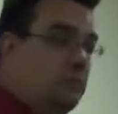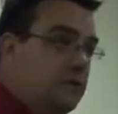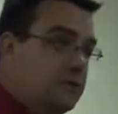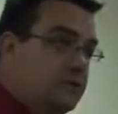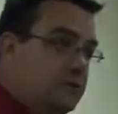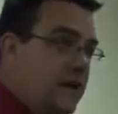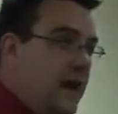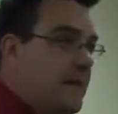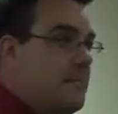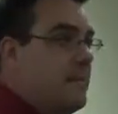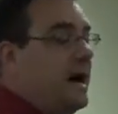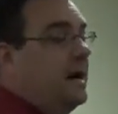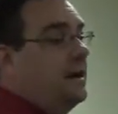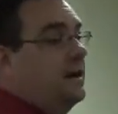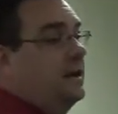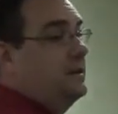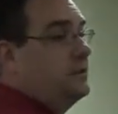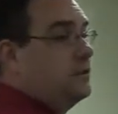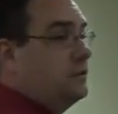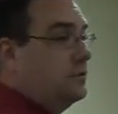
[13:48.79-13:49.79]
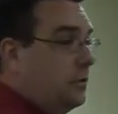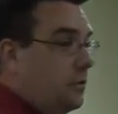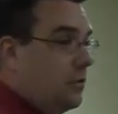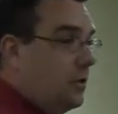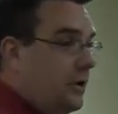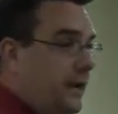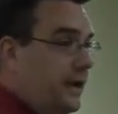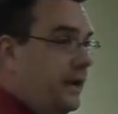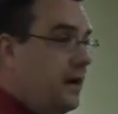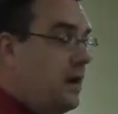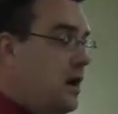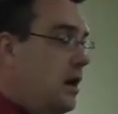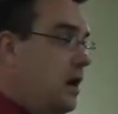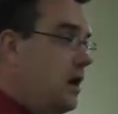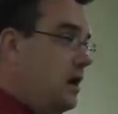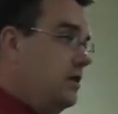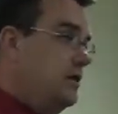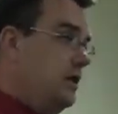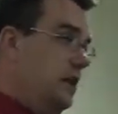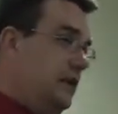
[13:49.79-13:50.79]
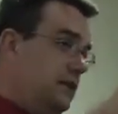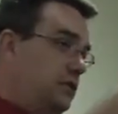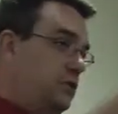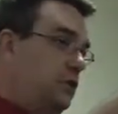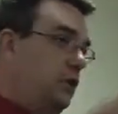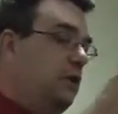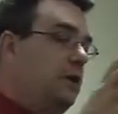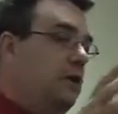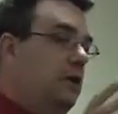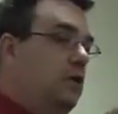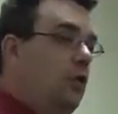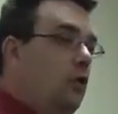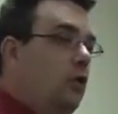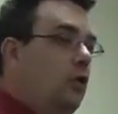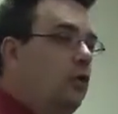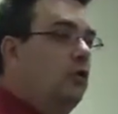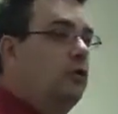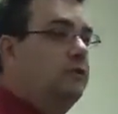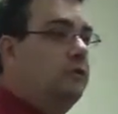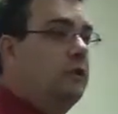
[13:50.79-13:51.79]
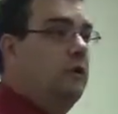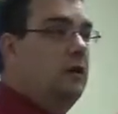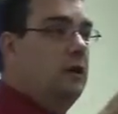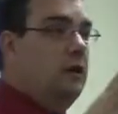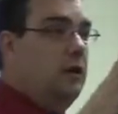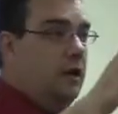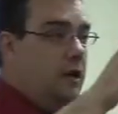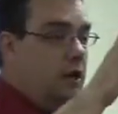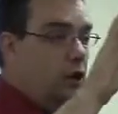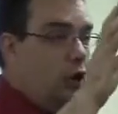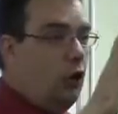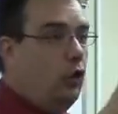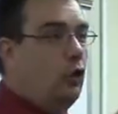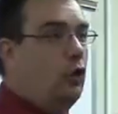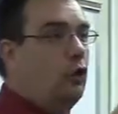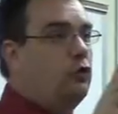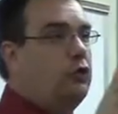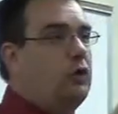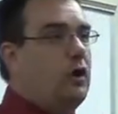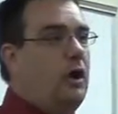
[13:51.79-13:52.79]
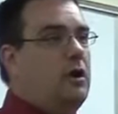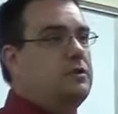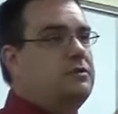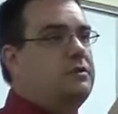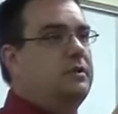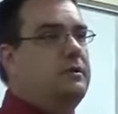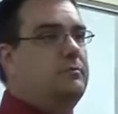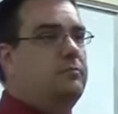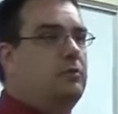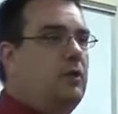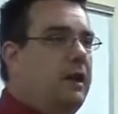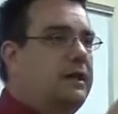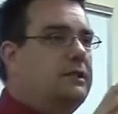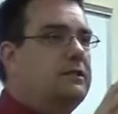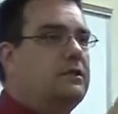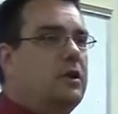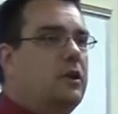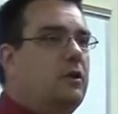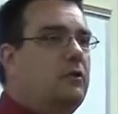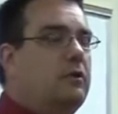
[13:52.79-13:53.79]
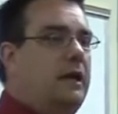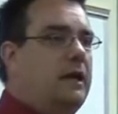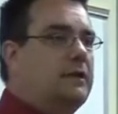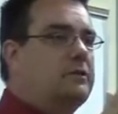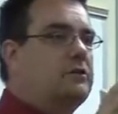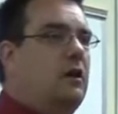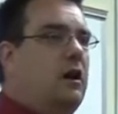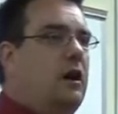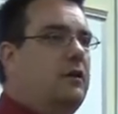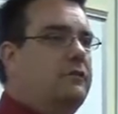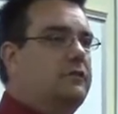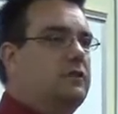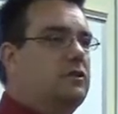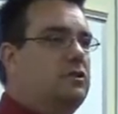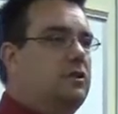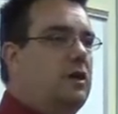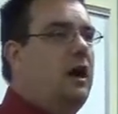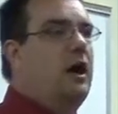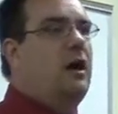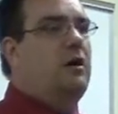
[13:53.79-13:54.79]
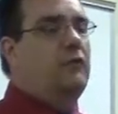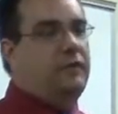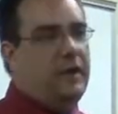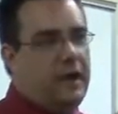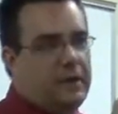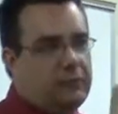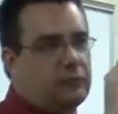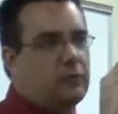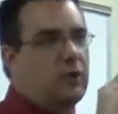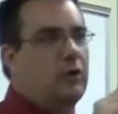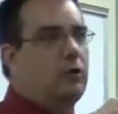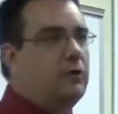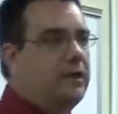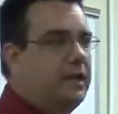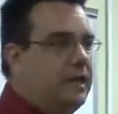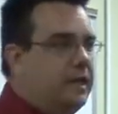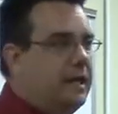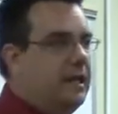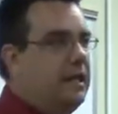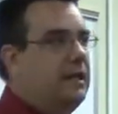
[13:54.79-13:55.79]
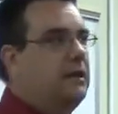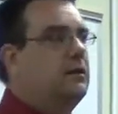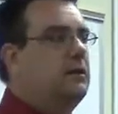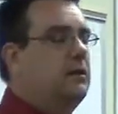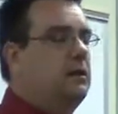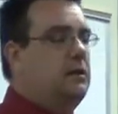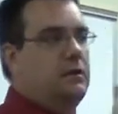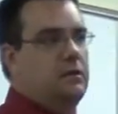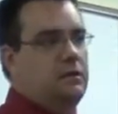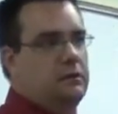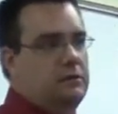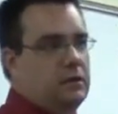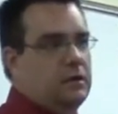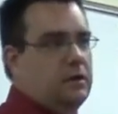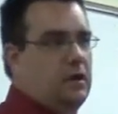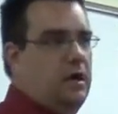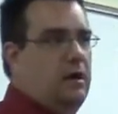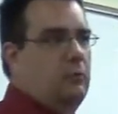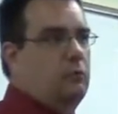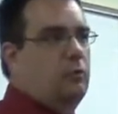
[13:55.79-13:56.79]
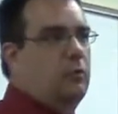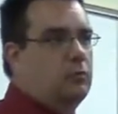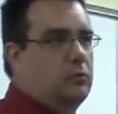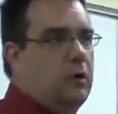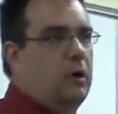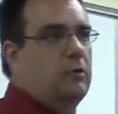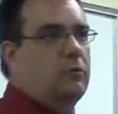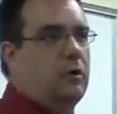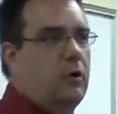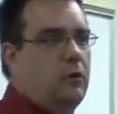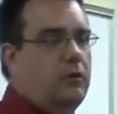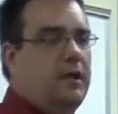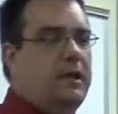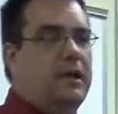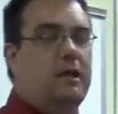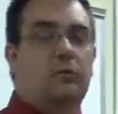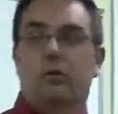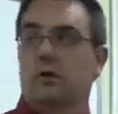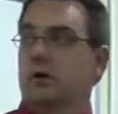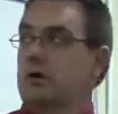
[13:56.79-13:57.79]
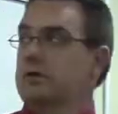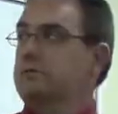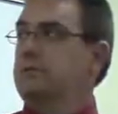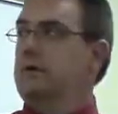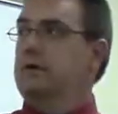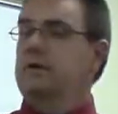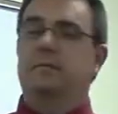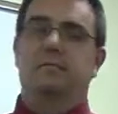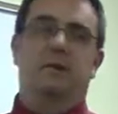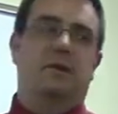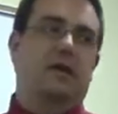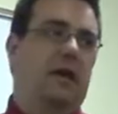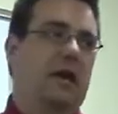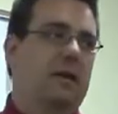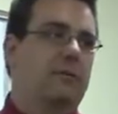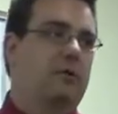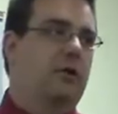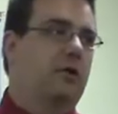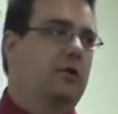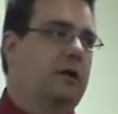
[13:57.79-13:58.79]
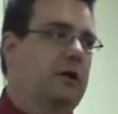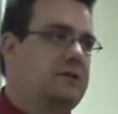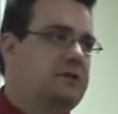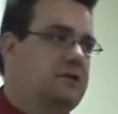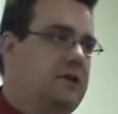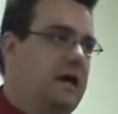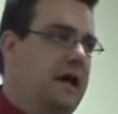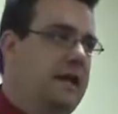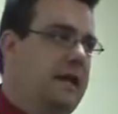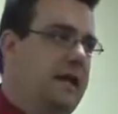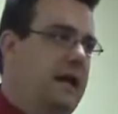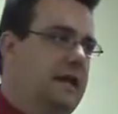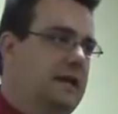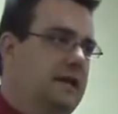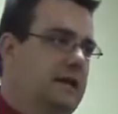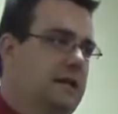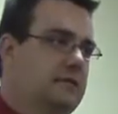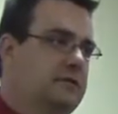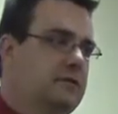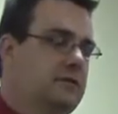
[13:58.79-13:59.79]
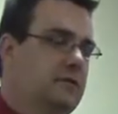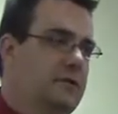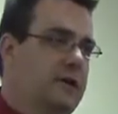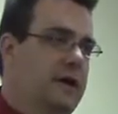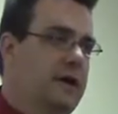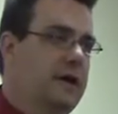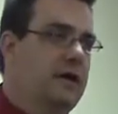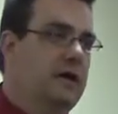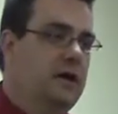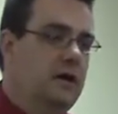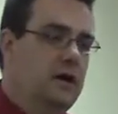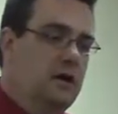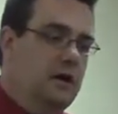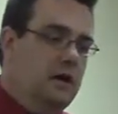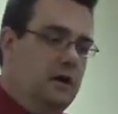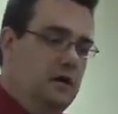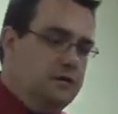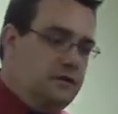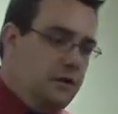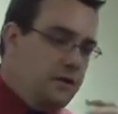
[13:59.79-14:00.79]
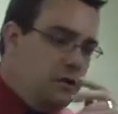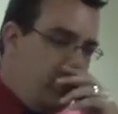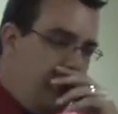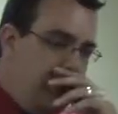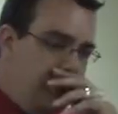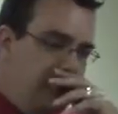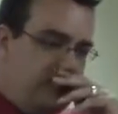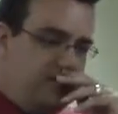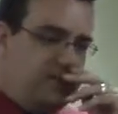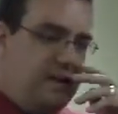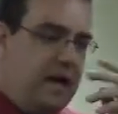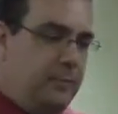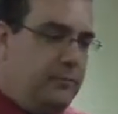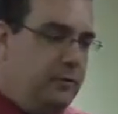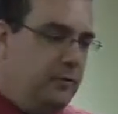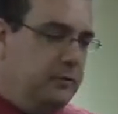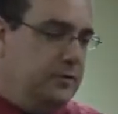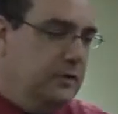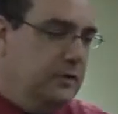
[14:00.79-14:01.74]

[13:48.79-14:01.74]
with Simonides' story that he took an old, an old largely blank codex off the shelf and wrote in it the, uh, what wrote in it, what ultimately became Codex Sinaiticus. Okay, so you have examples